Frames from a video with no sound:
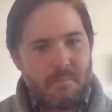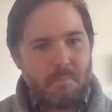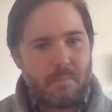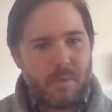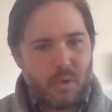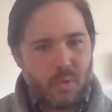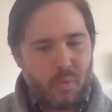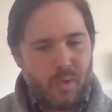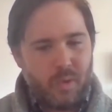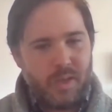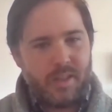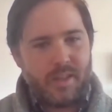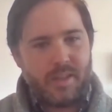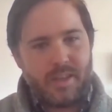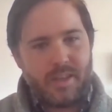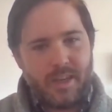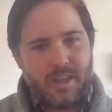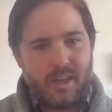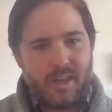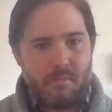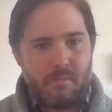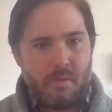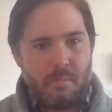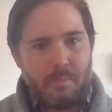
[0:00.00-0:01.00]
between the
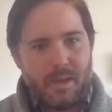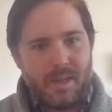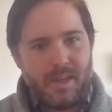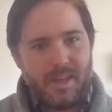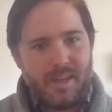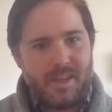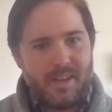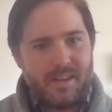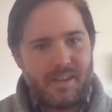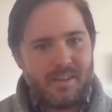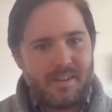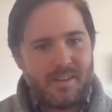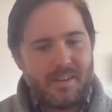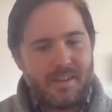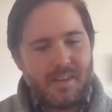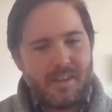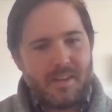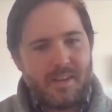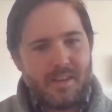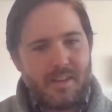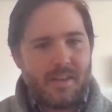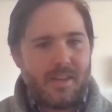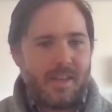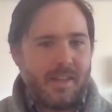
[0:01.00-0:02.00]
Kingdom of Benin
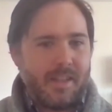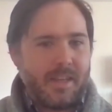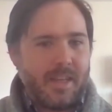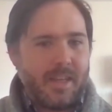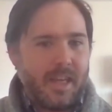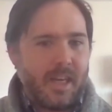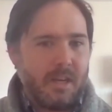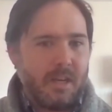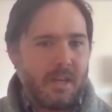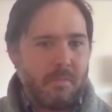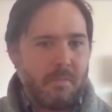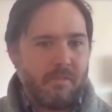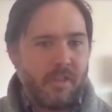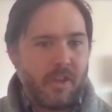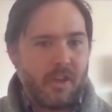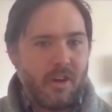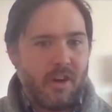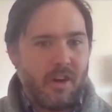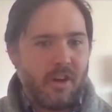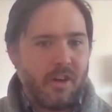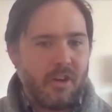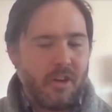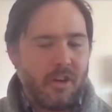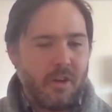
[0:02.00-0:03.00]
and the Kingdom of the
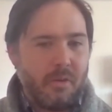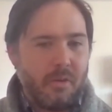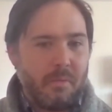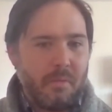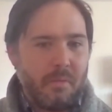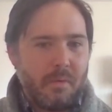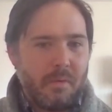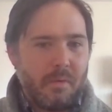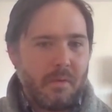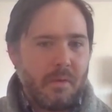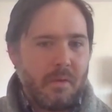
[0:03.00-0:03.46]
Congo.